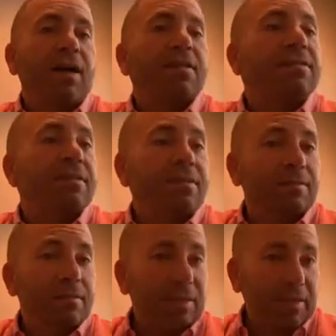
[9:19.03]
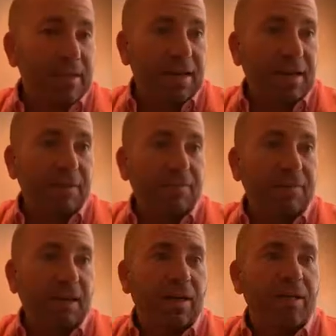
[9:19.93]
system to get that
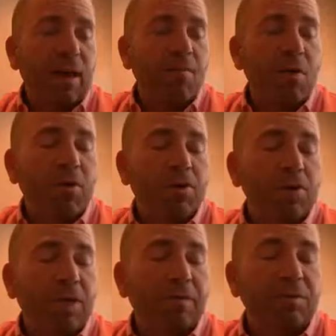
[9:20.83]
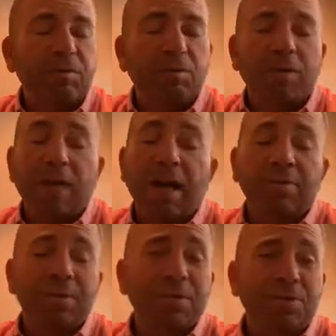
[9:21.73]
out. Now, you have to do a lot
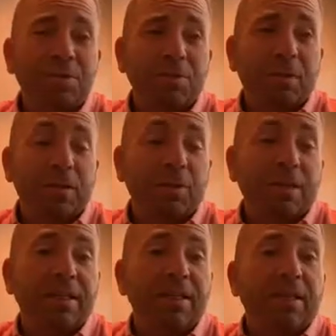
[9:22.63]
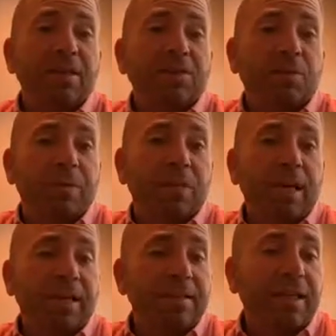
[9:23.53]
of research, by the way. So when you
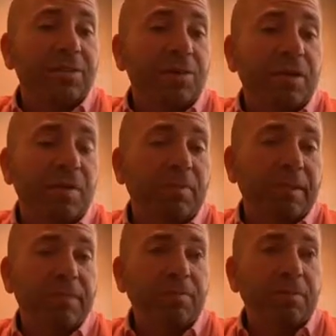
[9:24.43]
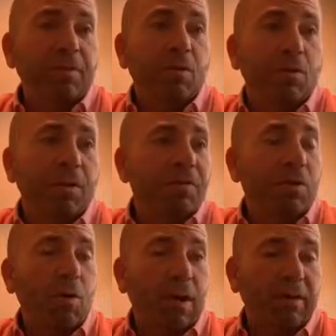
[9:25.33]
contact your company, or if you
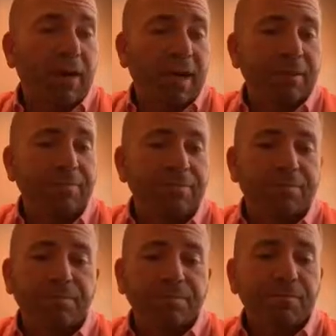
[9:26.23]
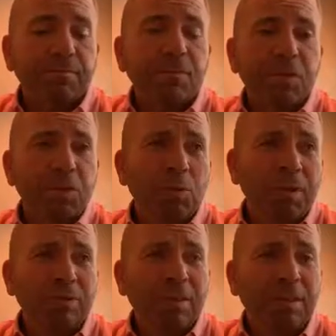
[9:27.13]
go online, you
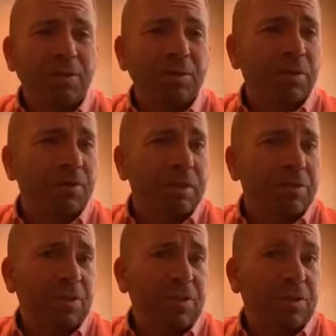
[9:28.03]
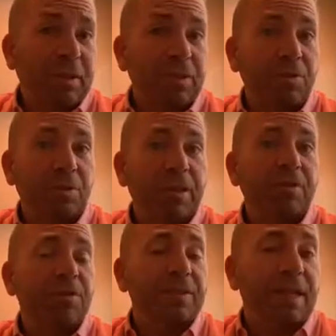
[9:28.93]
want to really do your research to make sure that
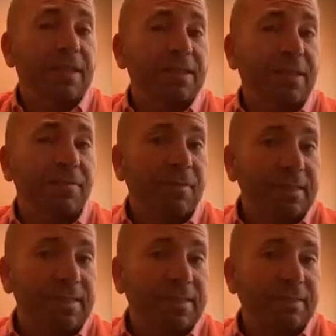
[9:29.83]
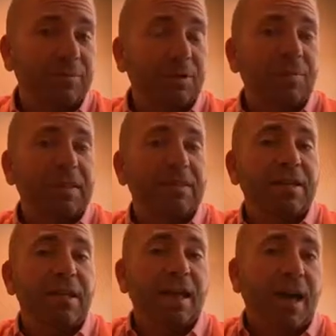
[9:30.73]
there's an NSF listing, which
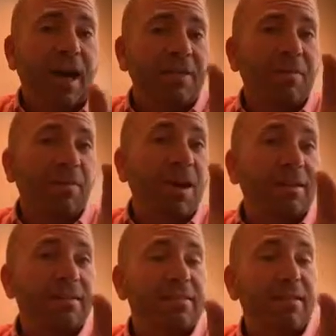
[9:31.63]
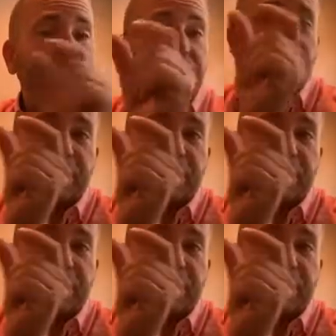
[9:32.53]
means on the product itself, it's